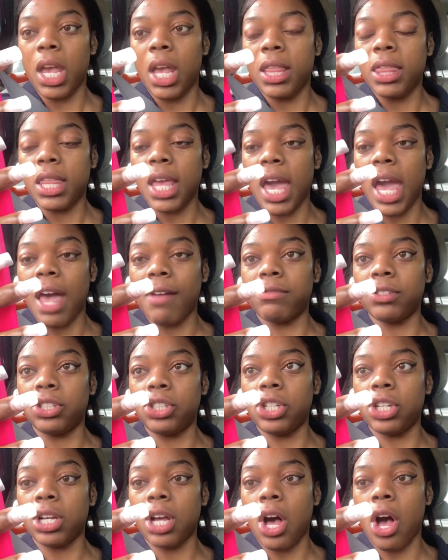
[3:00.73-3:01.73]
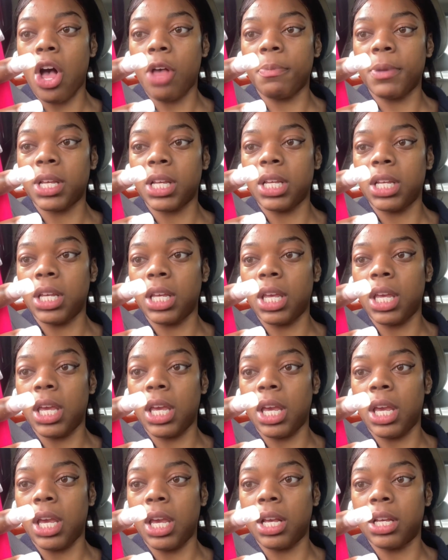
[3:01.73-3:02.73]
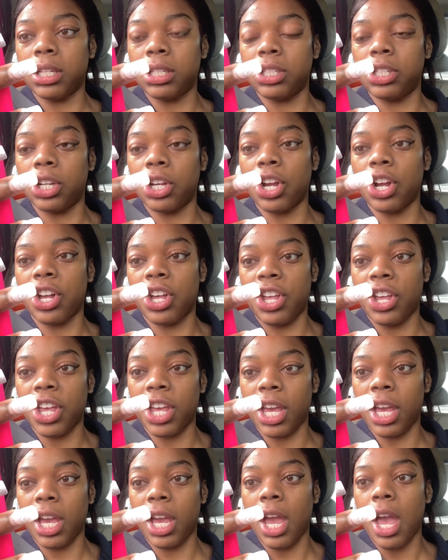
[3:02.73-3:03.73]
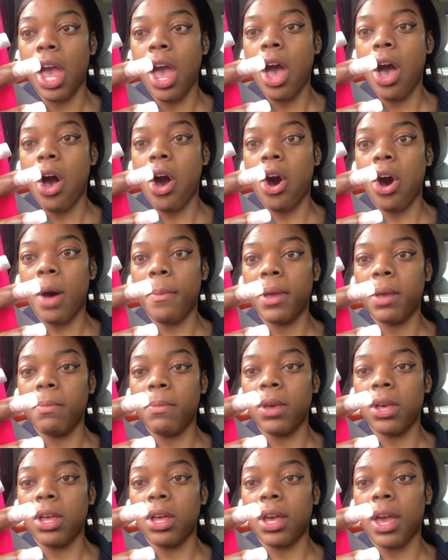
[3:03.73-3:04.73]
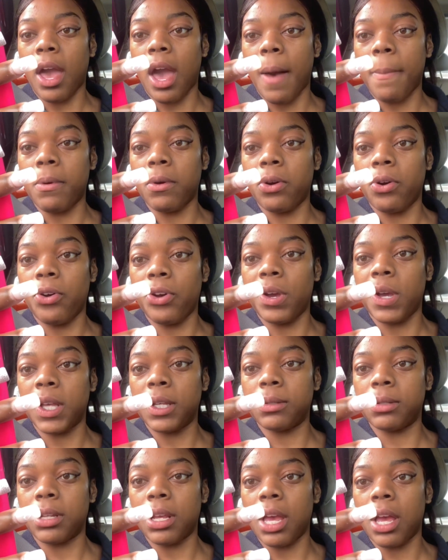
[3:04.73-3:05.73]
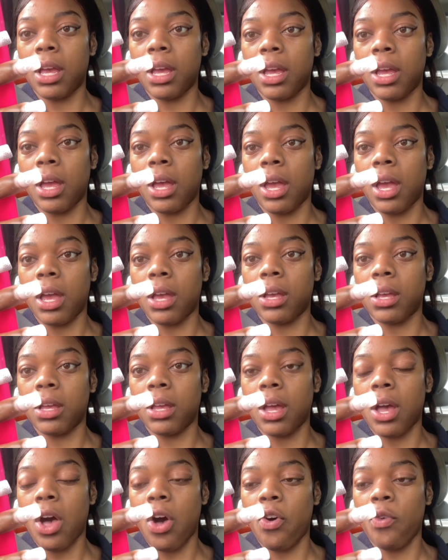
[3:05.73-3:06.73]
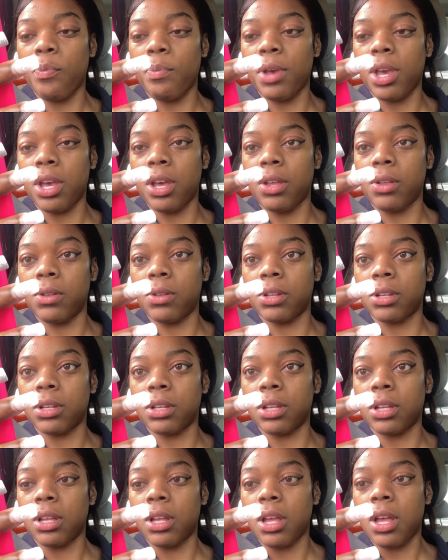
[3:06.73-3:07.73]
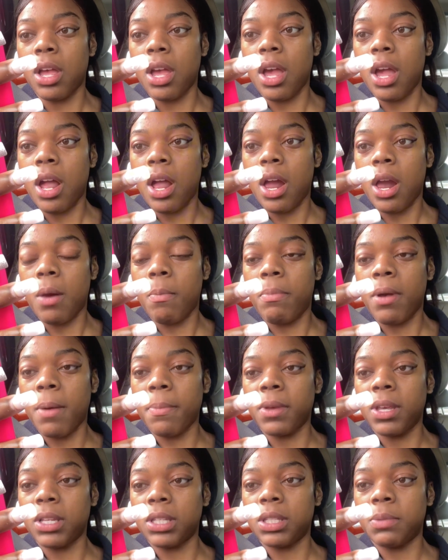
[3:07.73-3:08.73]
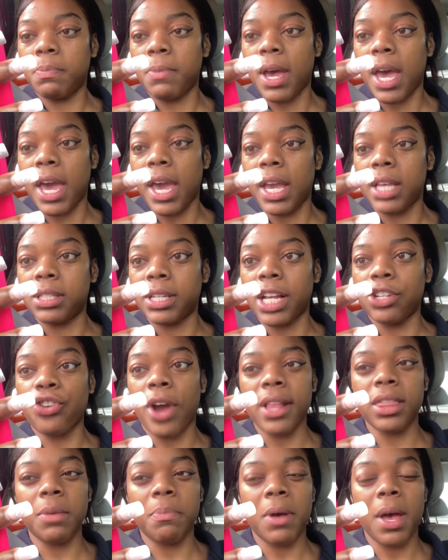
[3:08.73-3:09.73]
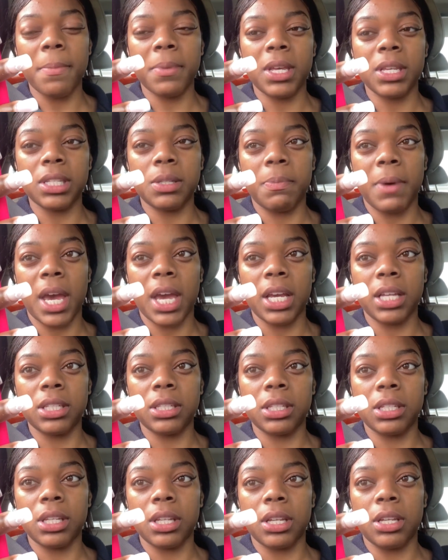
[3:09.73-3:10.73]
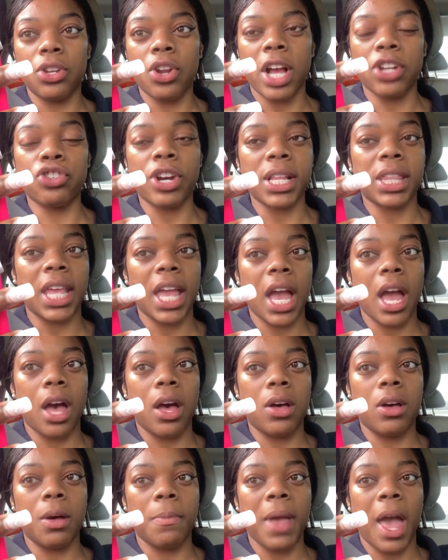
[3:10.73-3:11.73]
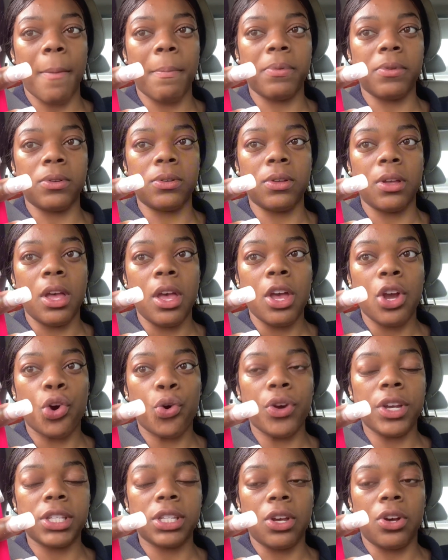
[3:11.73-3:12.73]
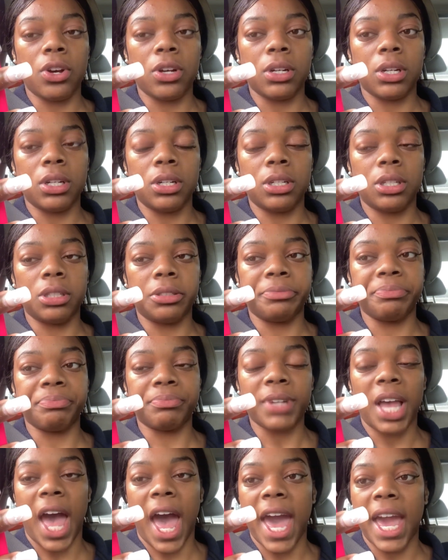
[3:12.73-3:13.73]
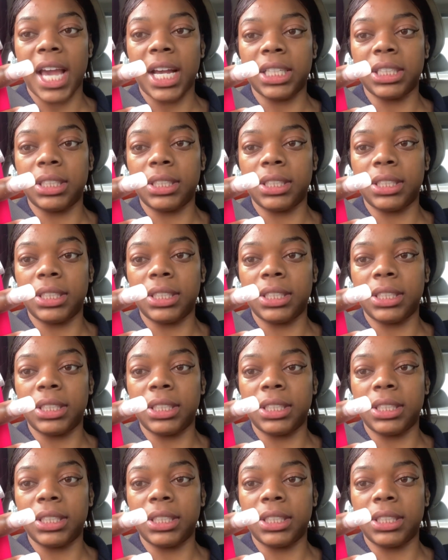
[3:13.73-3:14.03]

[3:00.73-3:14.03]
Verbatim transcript: They have a sugar almond cookie, sugar cookie, almond milk, apple crisp, oat milk, pumpkin spice. I tried the pumpkin spice. No, I tried the um apple crisp on uh, um ice.